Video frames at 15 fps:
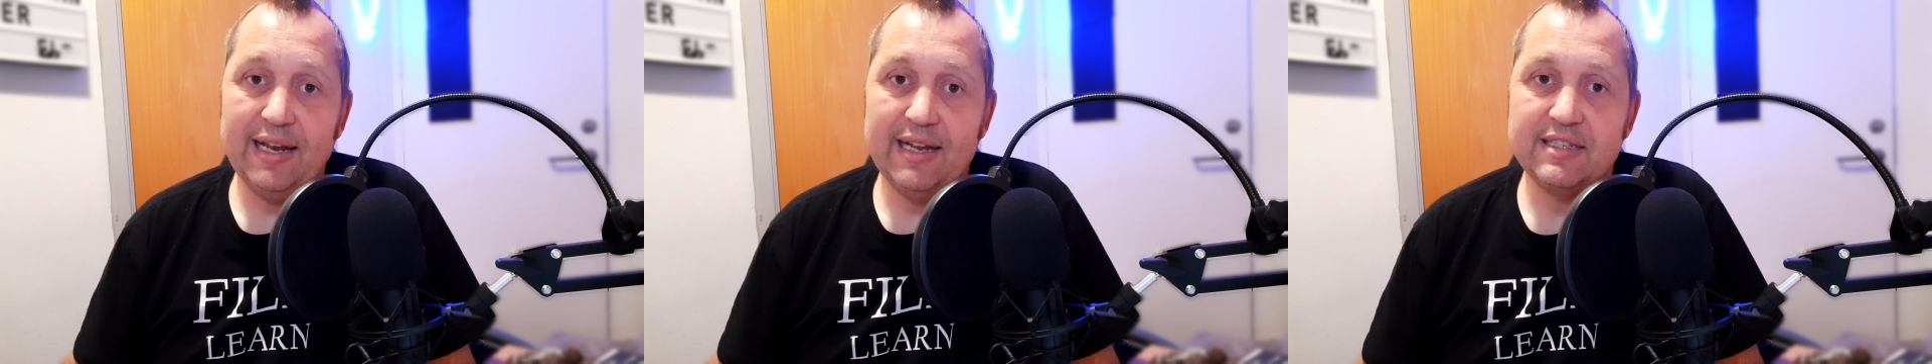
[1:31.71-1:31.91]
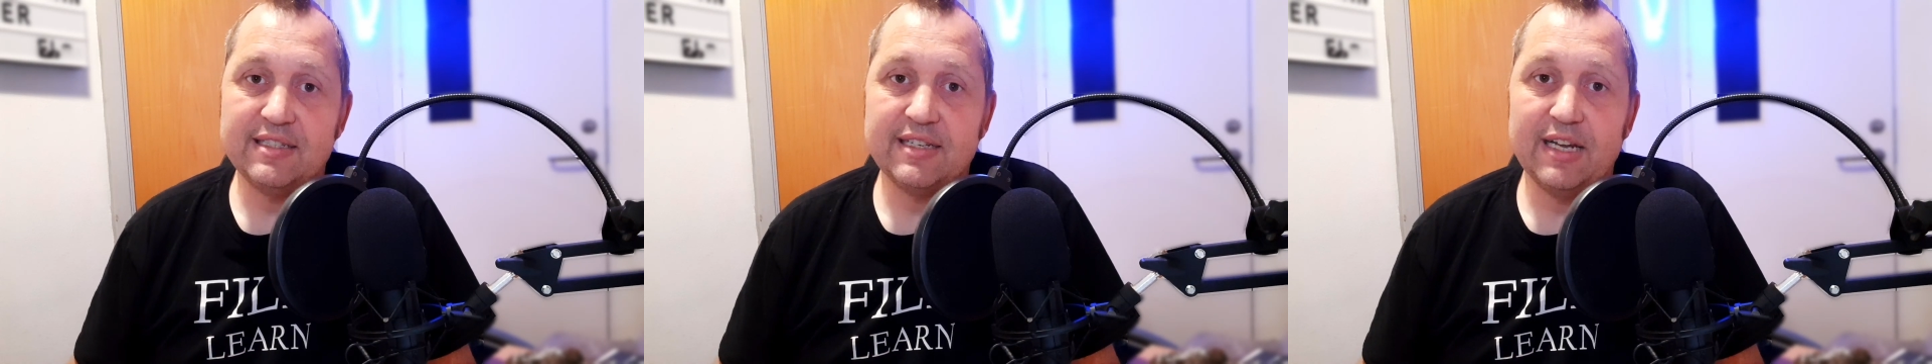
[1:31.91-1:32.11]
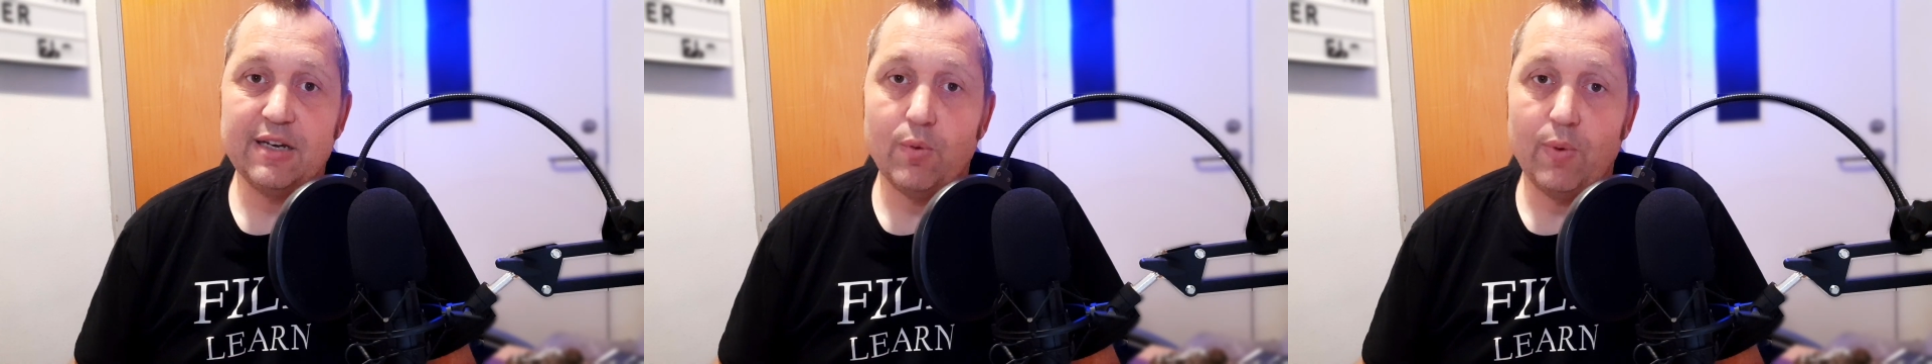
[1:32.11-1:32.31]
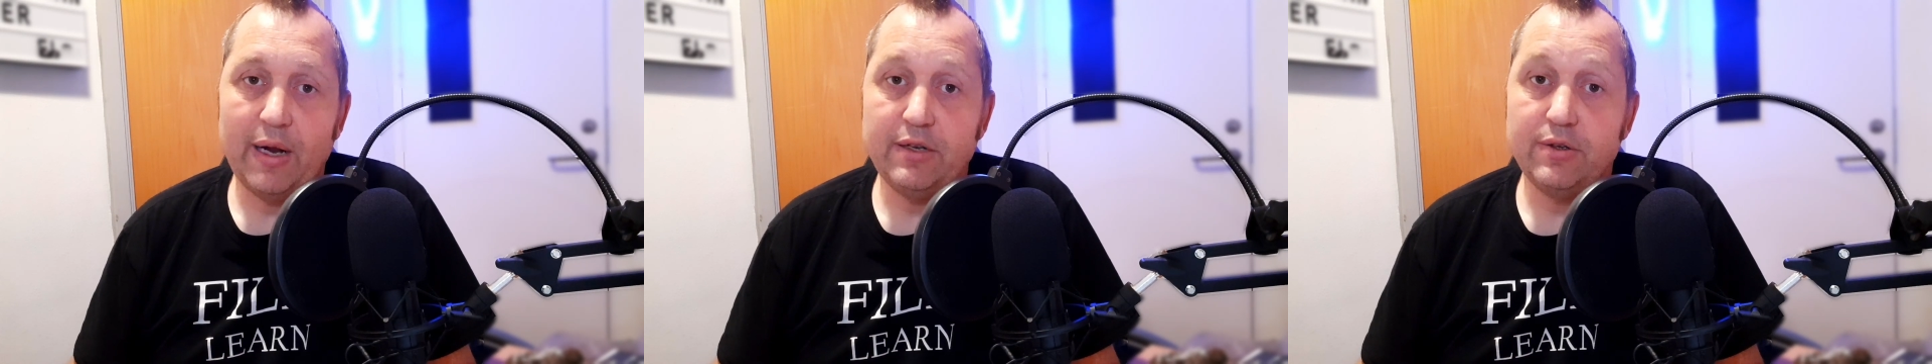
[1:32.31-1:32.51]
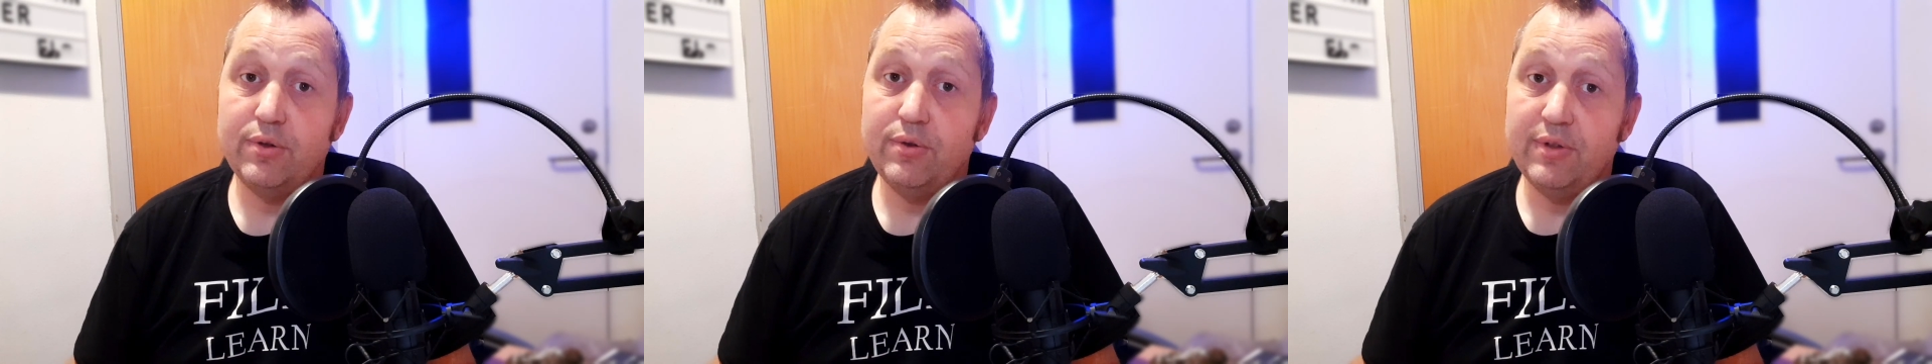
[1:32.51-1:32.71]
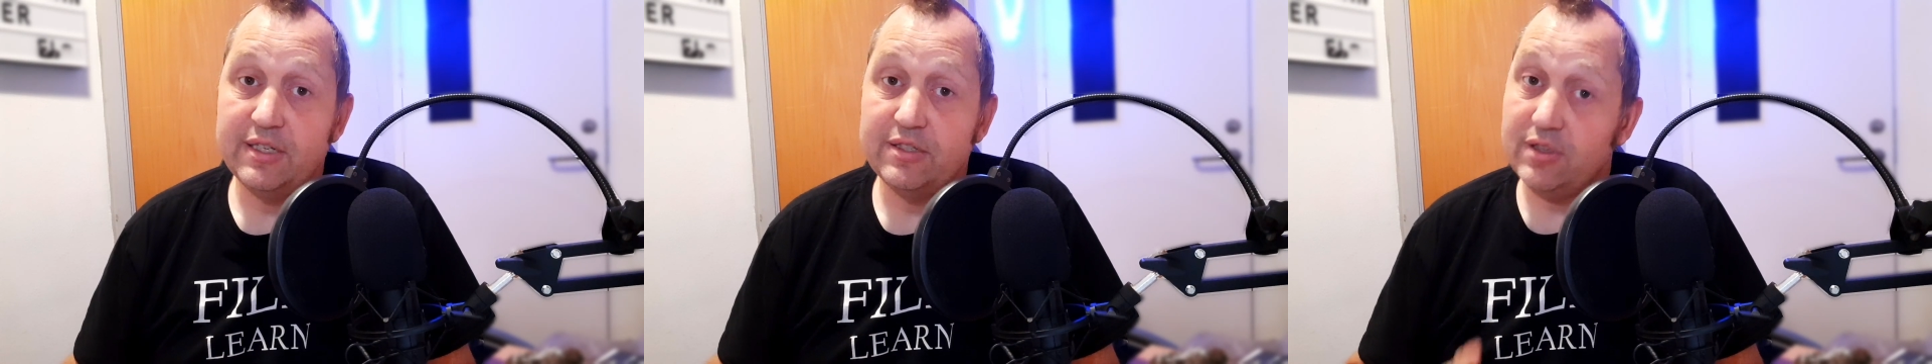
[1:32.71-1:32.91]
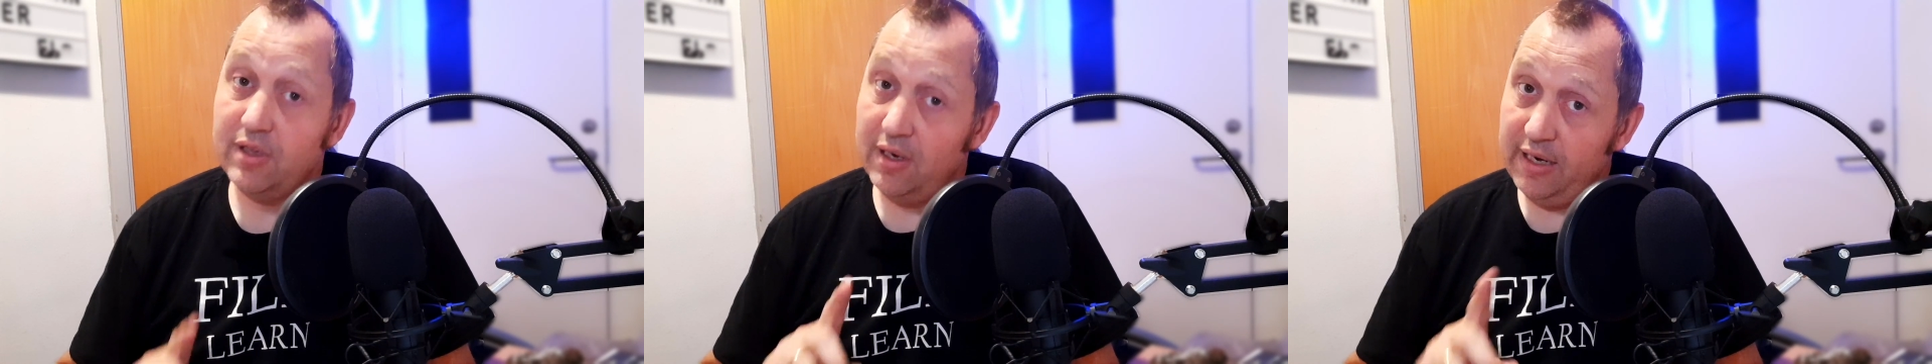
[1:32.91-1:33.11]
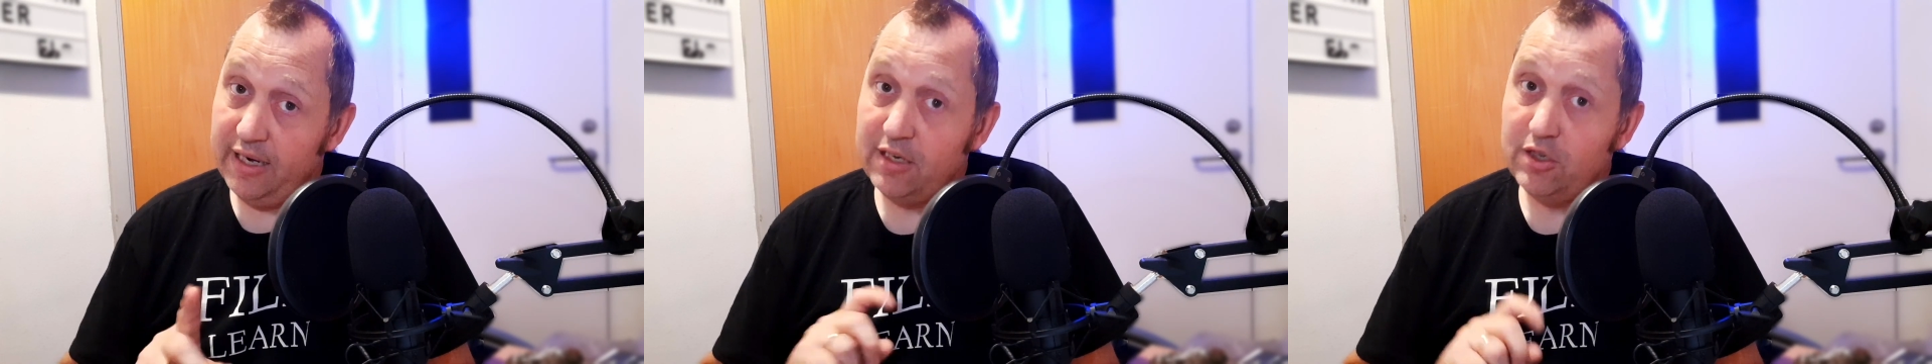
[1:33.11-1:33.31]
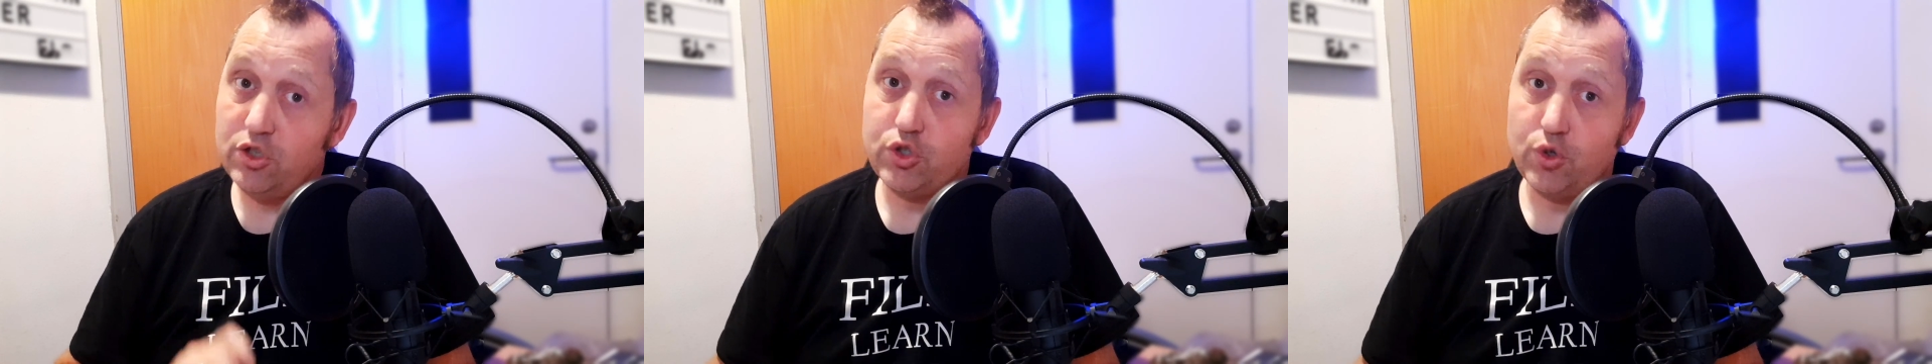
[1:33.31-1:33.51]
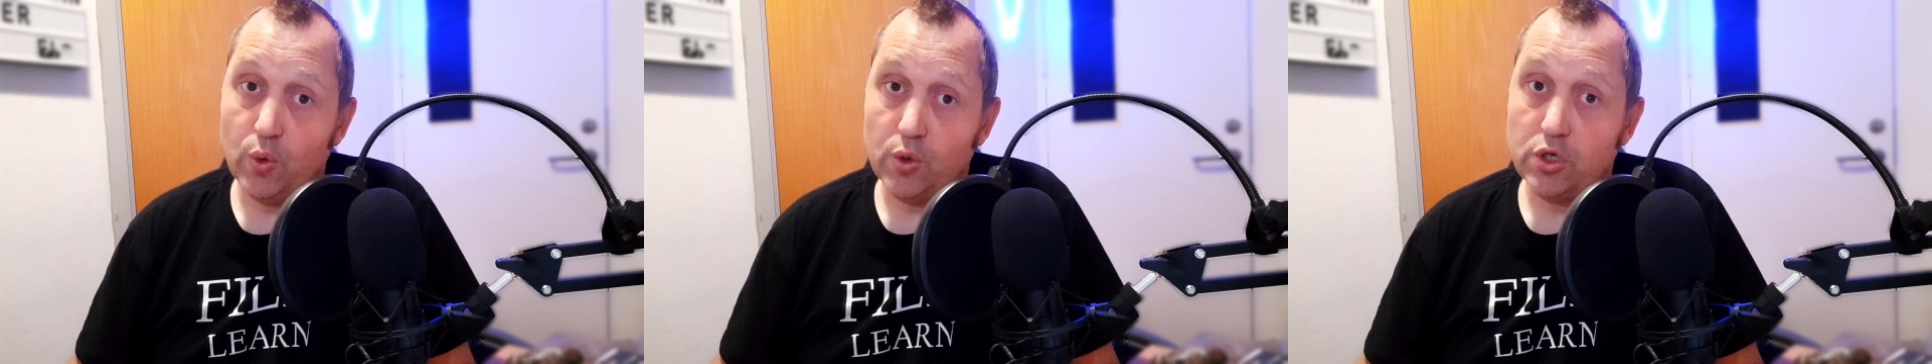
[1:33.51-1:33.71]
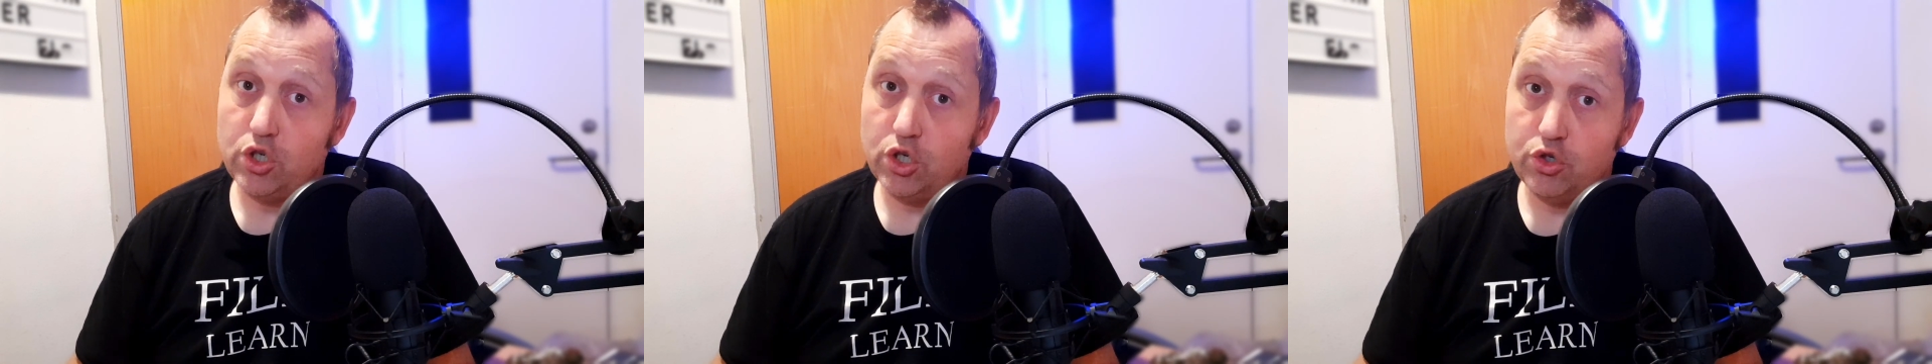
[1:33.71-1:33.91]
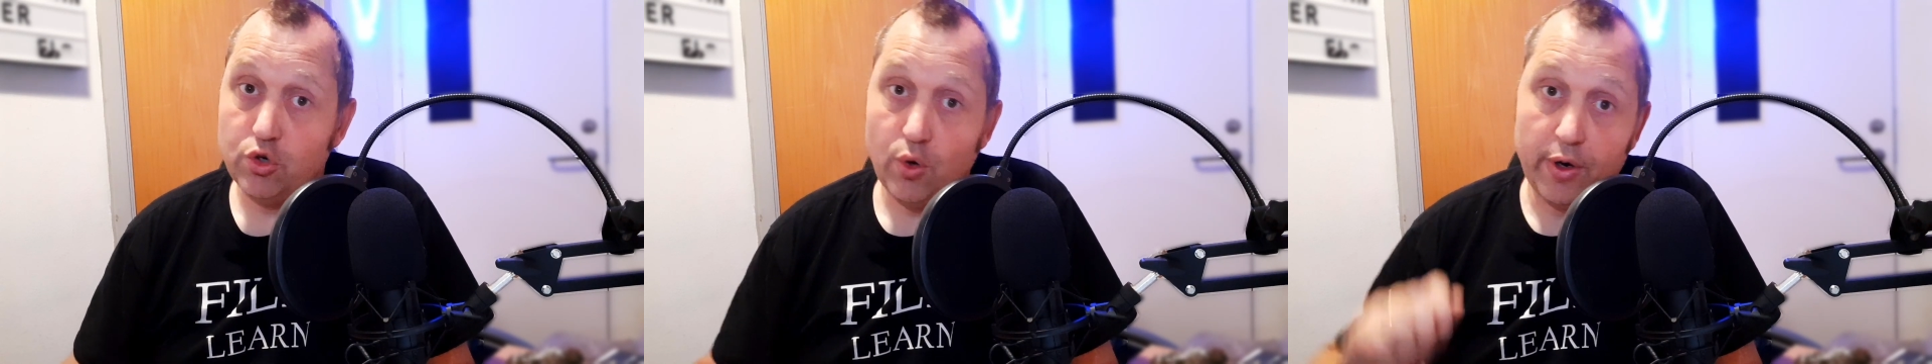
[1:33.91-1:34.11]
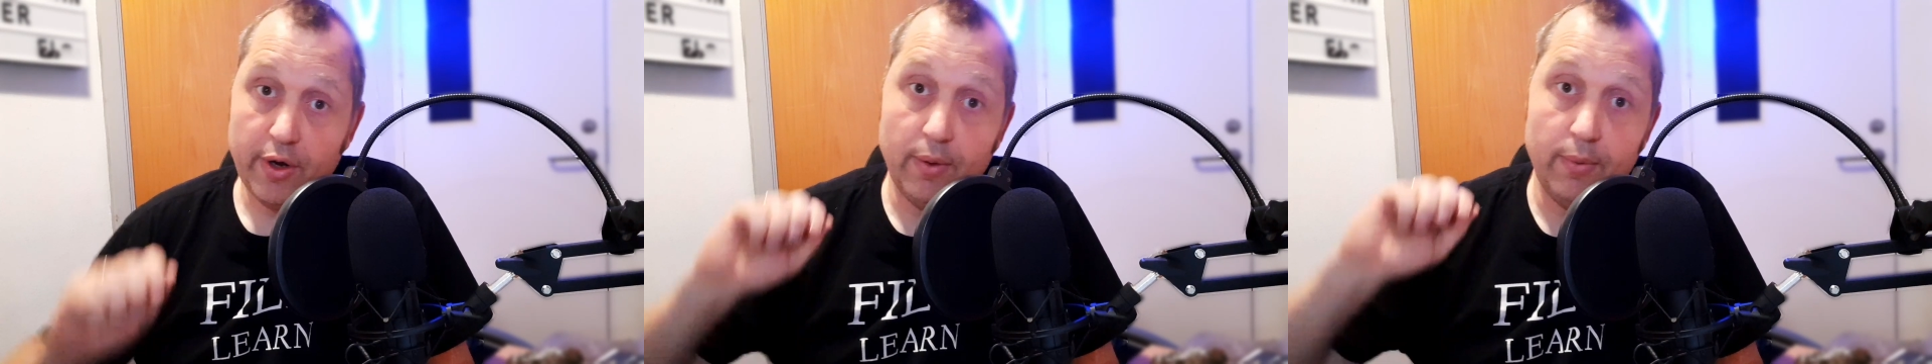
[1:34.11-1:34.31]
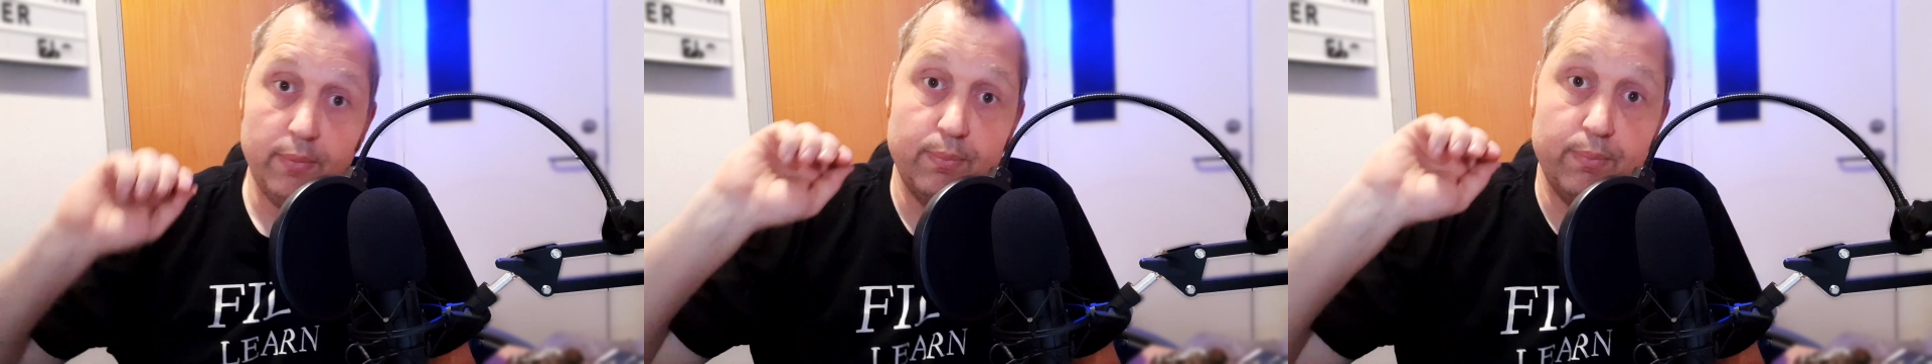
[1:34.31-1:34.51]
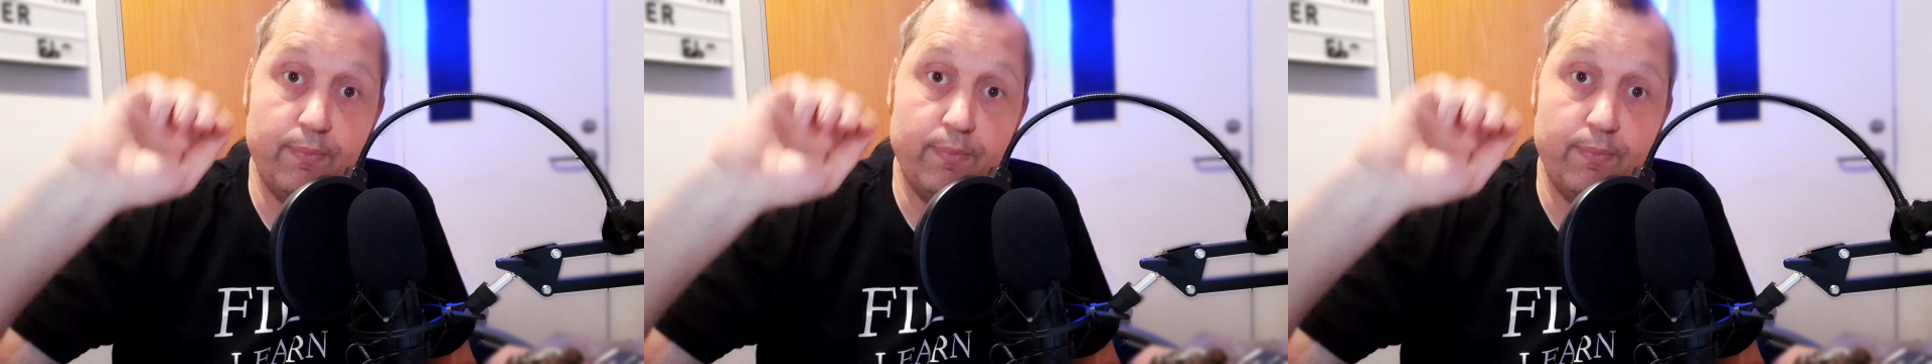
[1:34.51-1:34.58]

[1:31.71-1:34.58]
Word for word: let's get right to this little short tutorial.